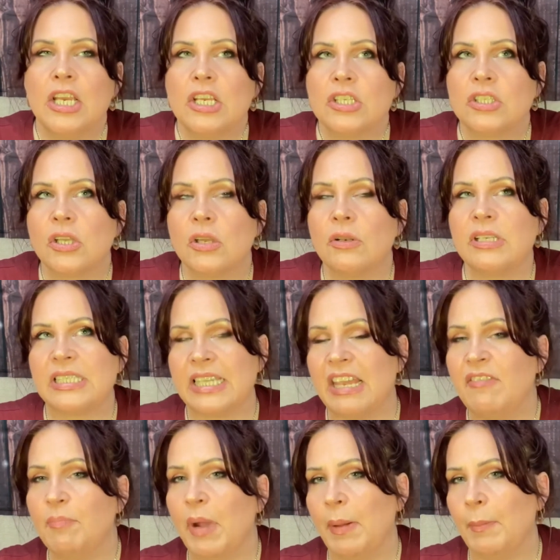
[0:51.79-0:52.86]
So to
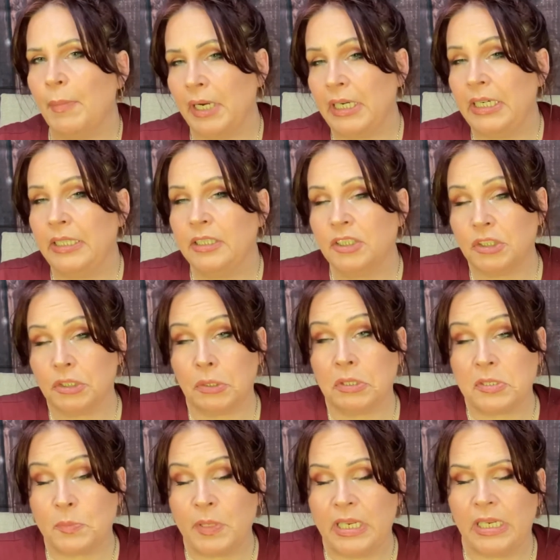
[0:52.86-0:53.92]
save my money, so to
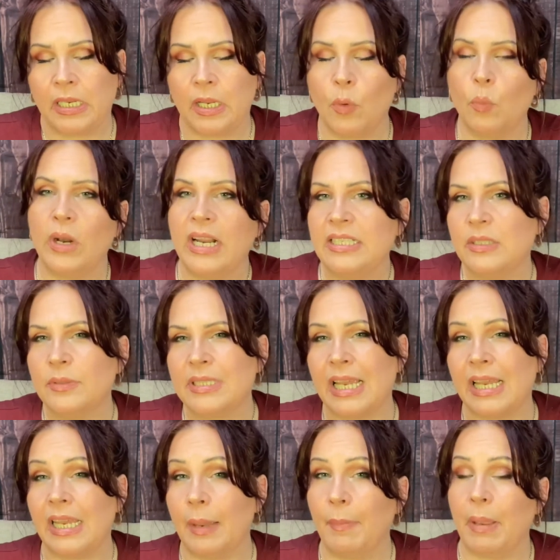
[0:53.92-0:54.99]
speak, what I do is I
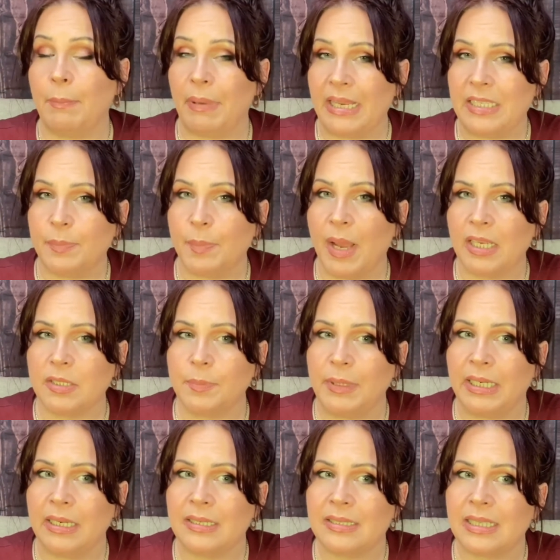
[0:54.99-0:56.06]
kept my base box
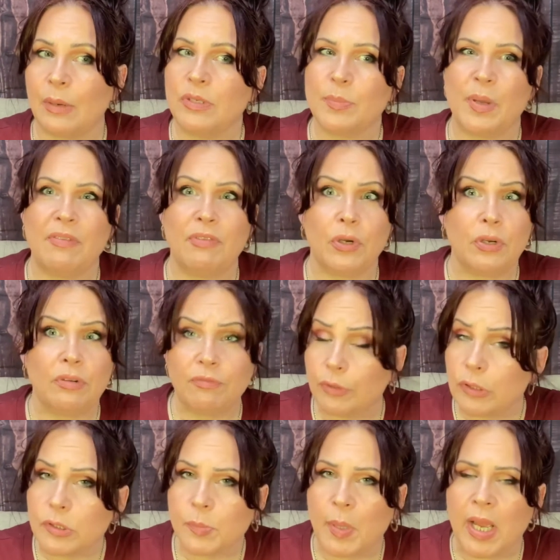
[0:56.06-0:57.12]
because that was my very
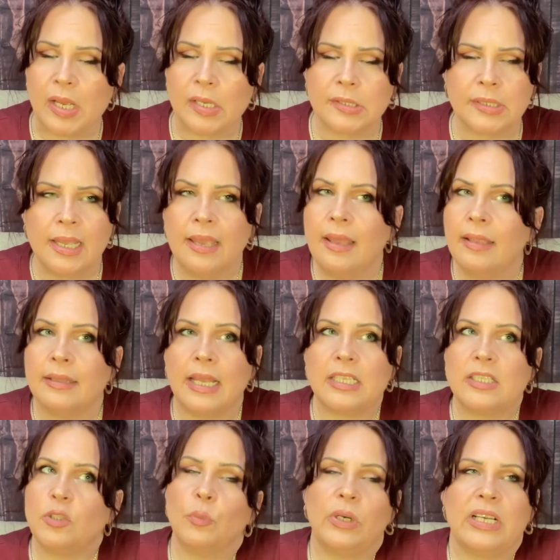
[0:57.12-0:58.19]
first box.
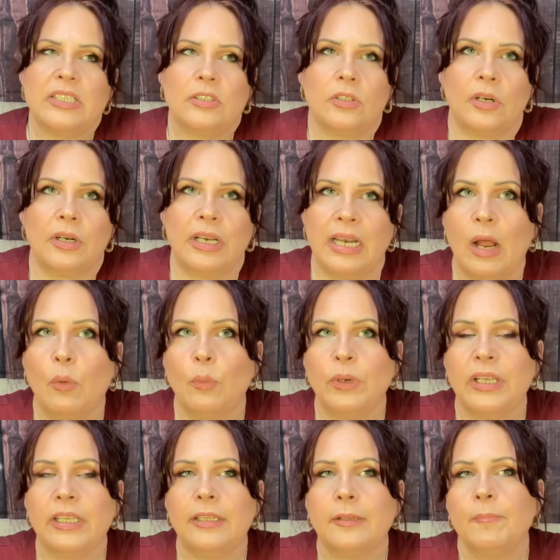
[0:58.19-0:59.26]
That's the one I started out with.